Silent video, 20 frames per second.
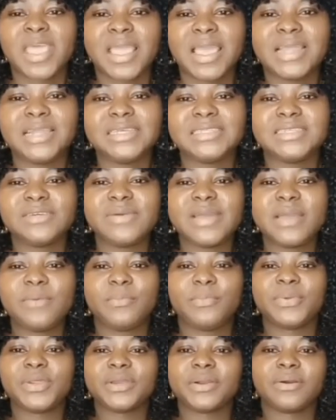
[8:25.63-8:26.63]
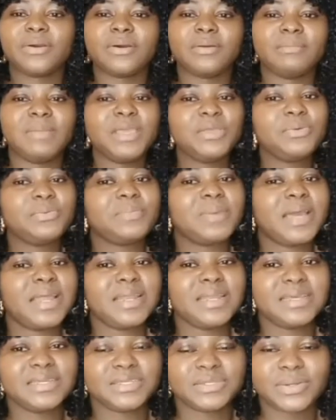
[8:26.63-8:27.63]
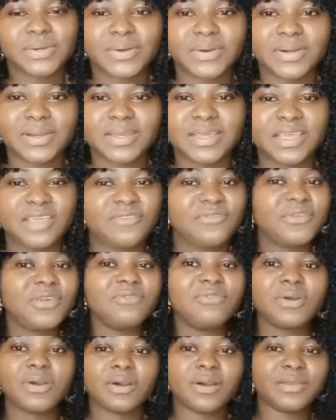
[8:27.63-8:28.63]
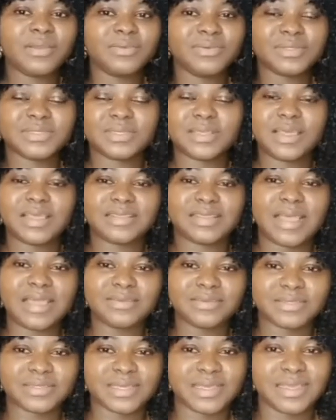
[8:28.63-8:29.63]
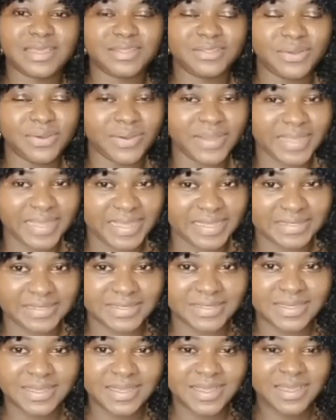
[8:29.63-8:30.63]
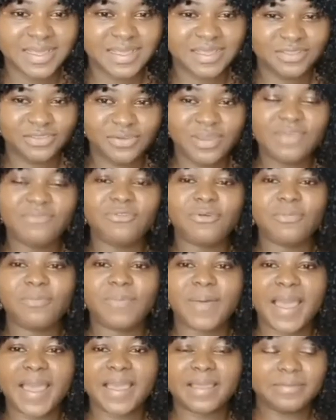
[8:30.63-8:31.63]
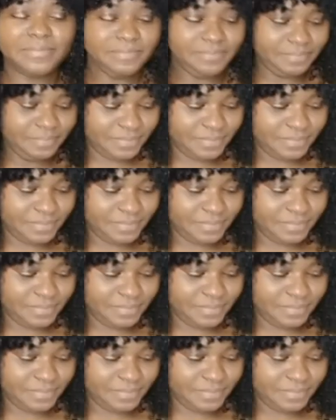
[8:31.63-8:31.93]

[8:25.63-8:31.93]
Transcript: Anything we bring come, may you manage or if you call you say tell you say not get to even buy.